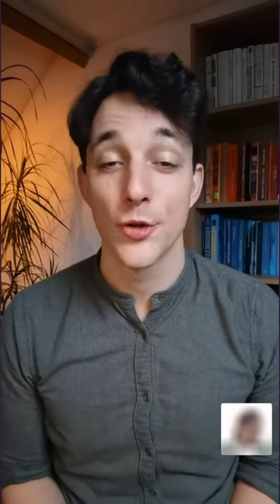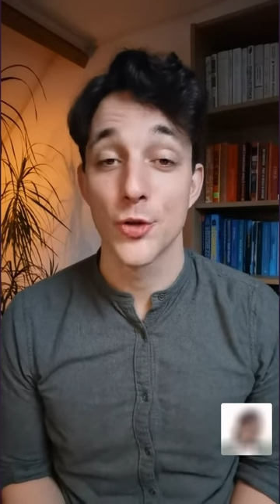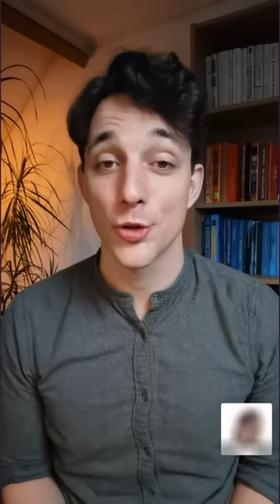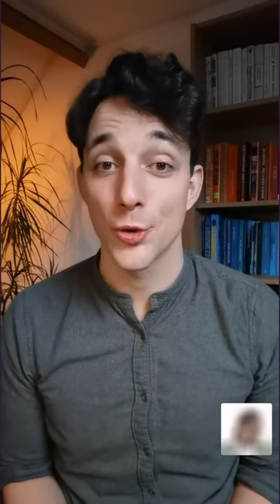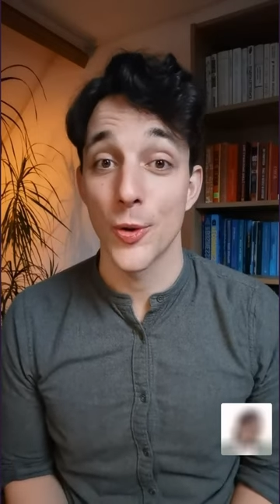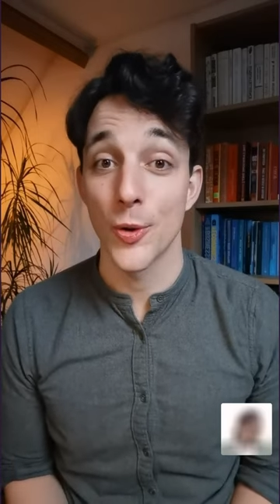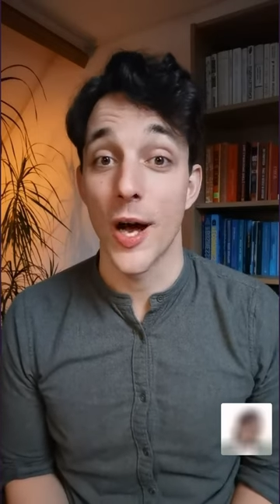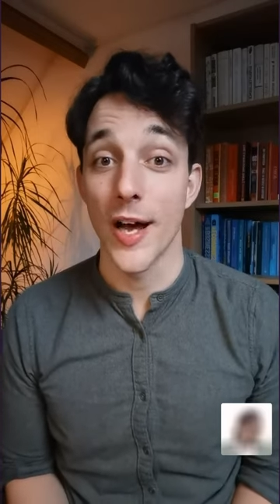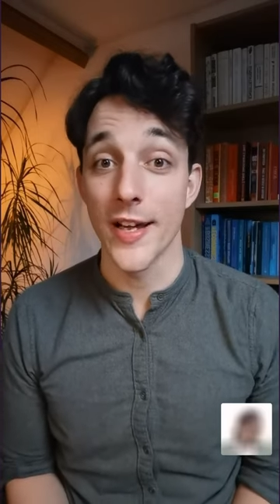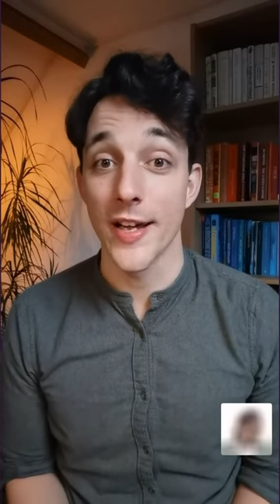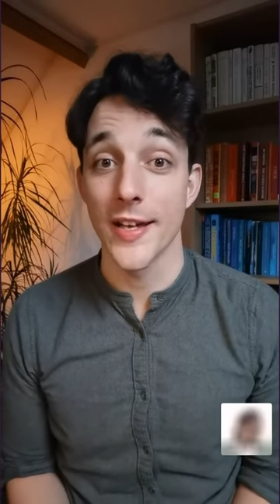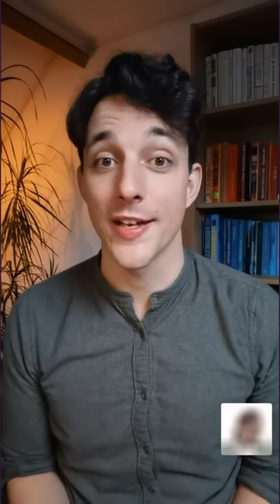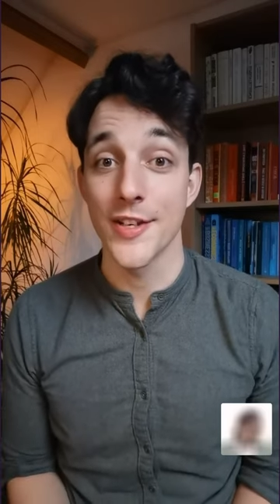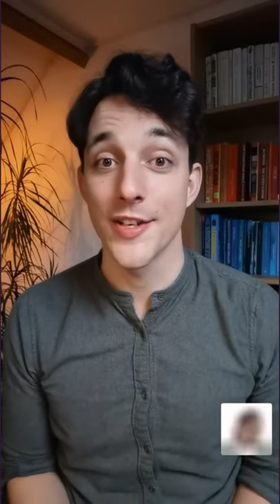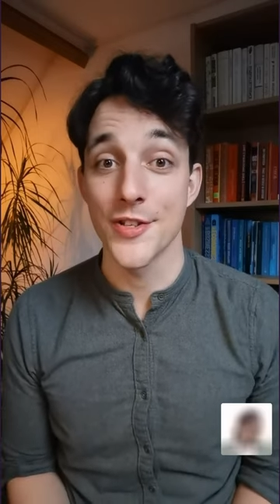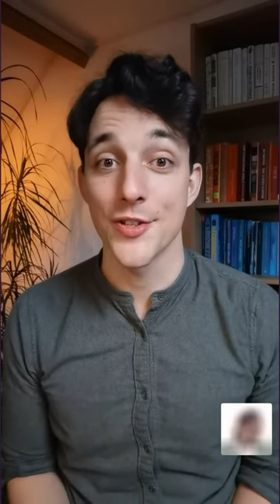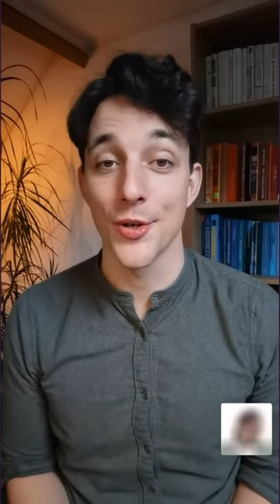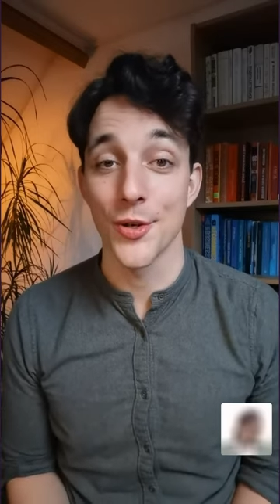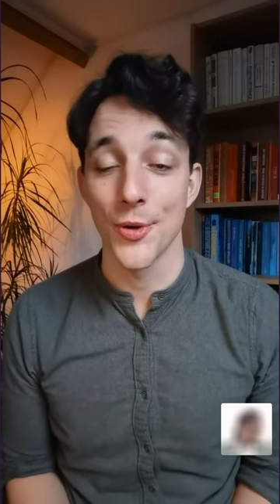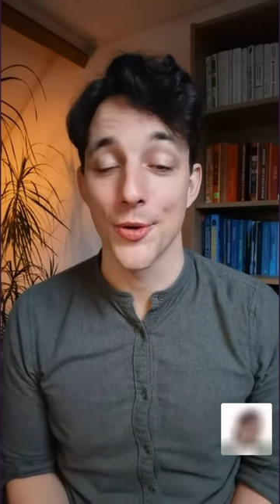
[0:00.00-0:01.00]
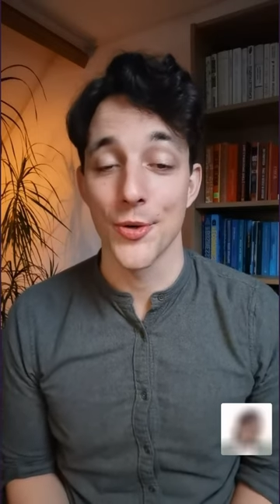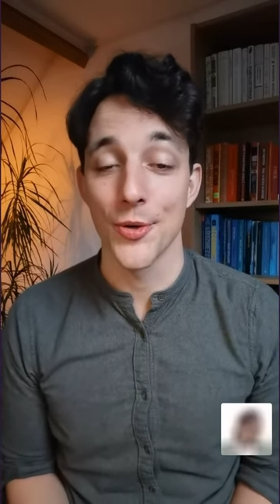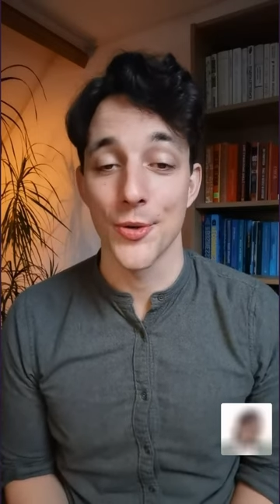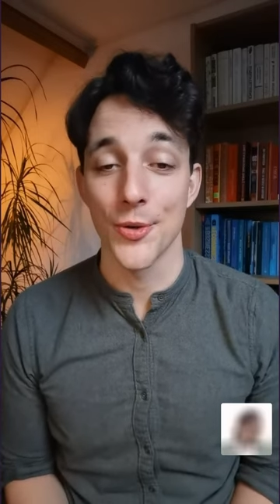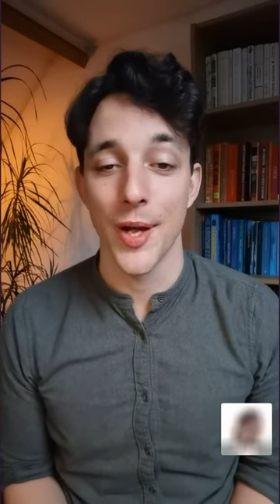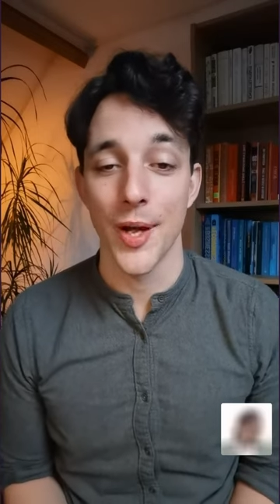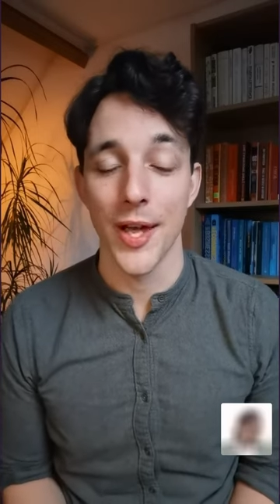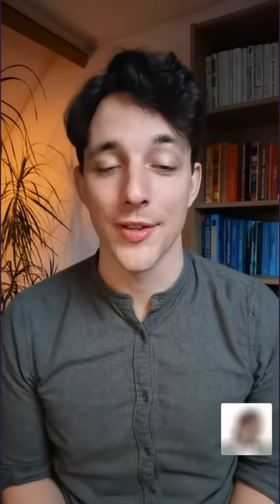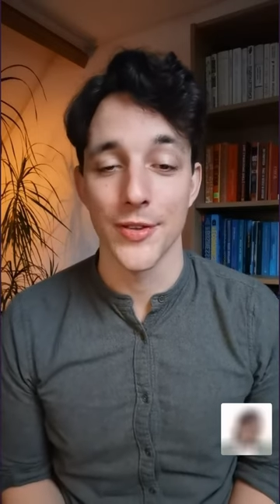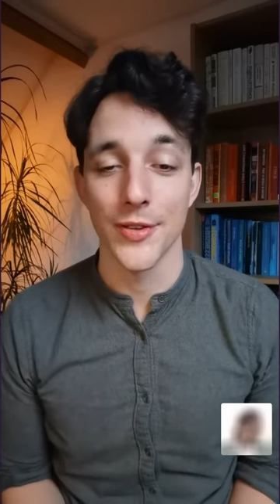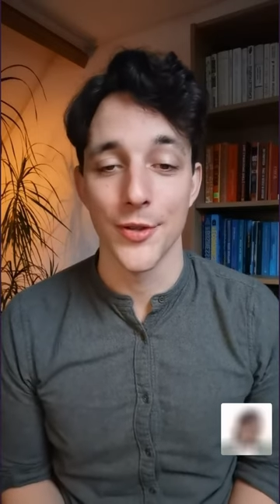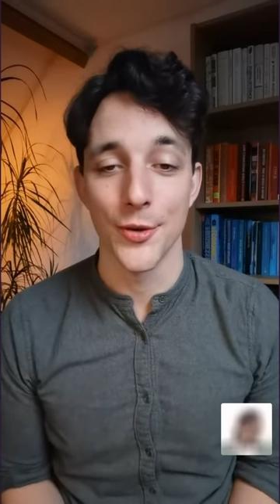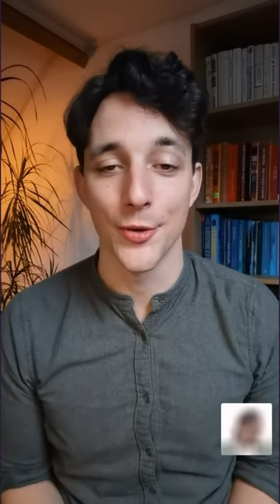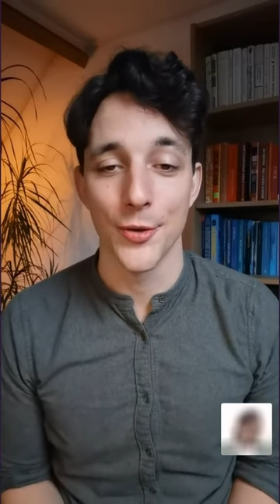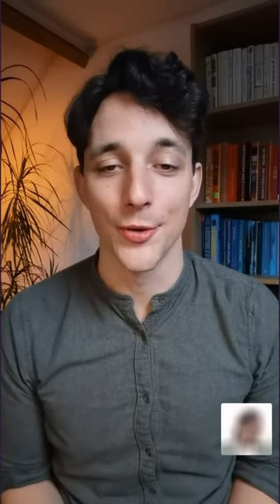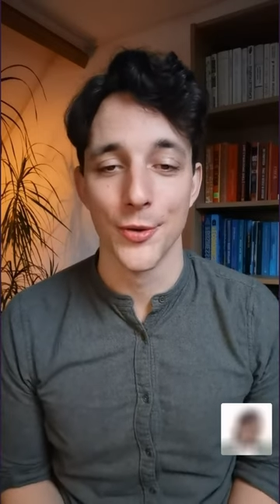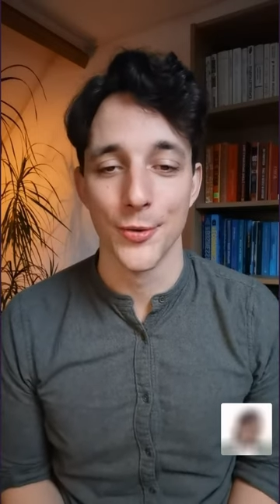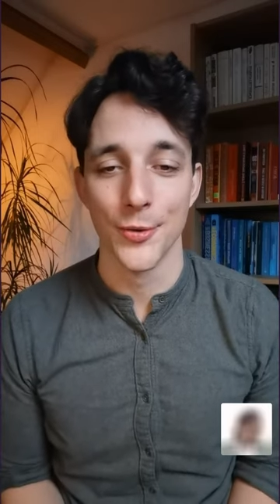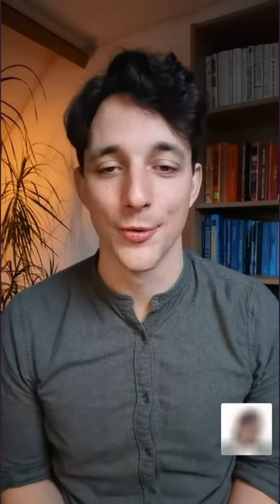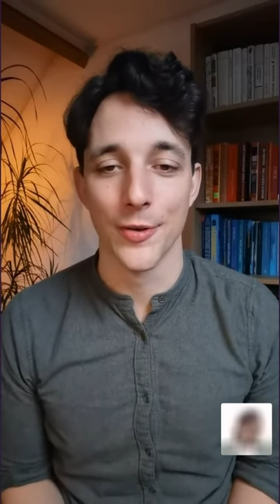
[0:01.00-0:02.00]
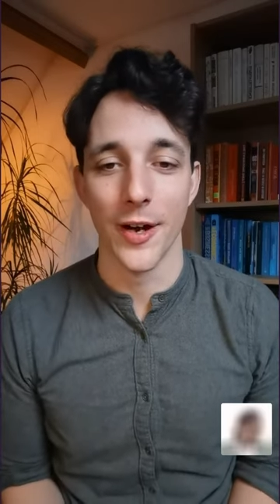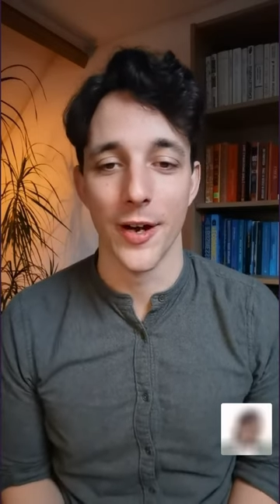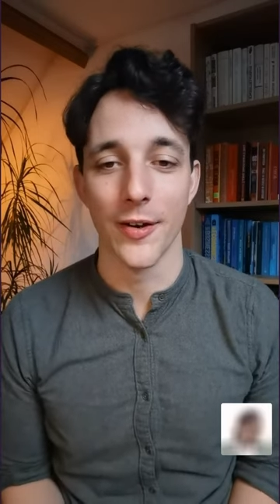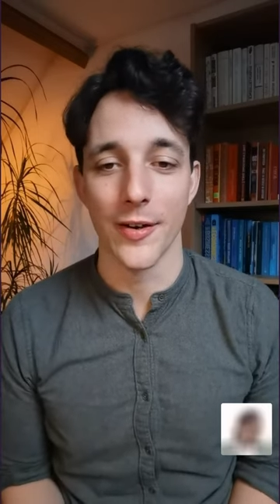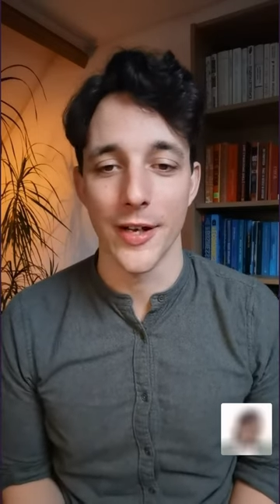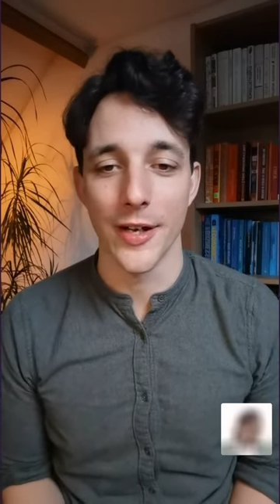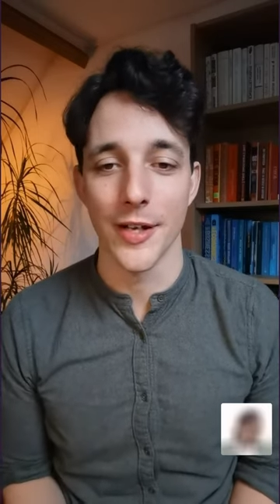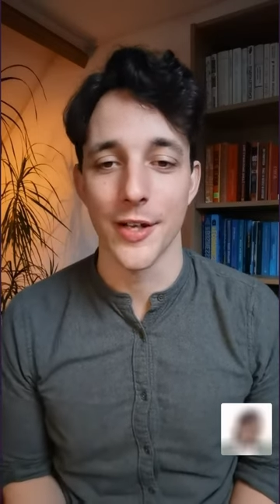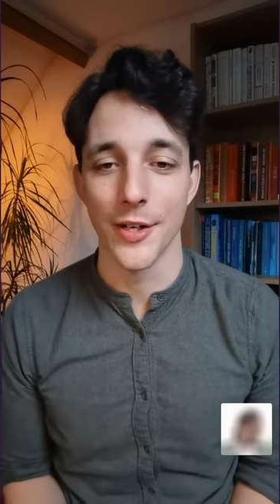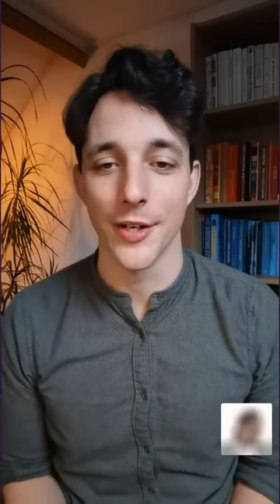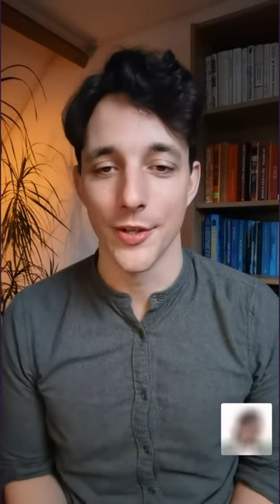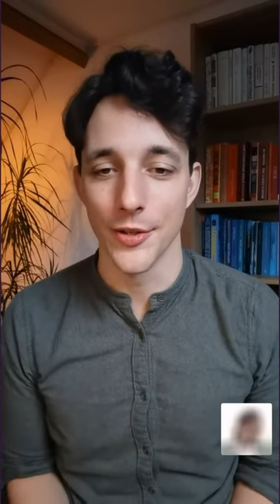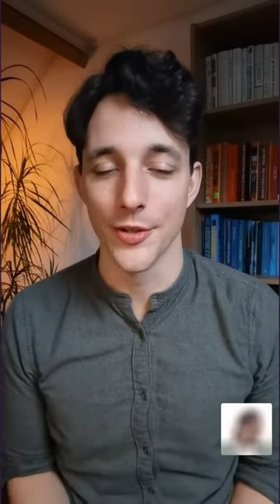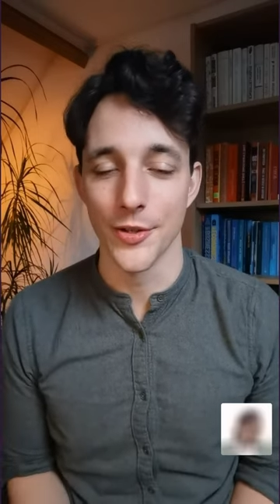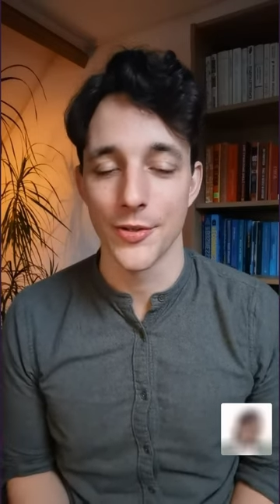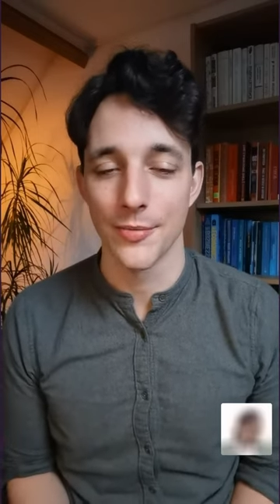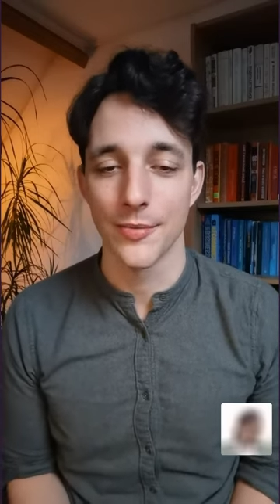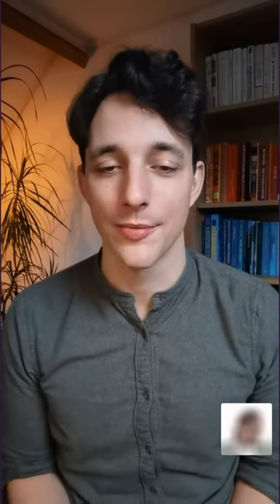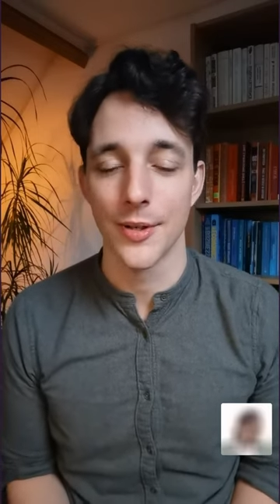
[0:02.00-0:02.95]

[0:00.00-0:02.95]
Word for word: Trying is all you can do. Very good.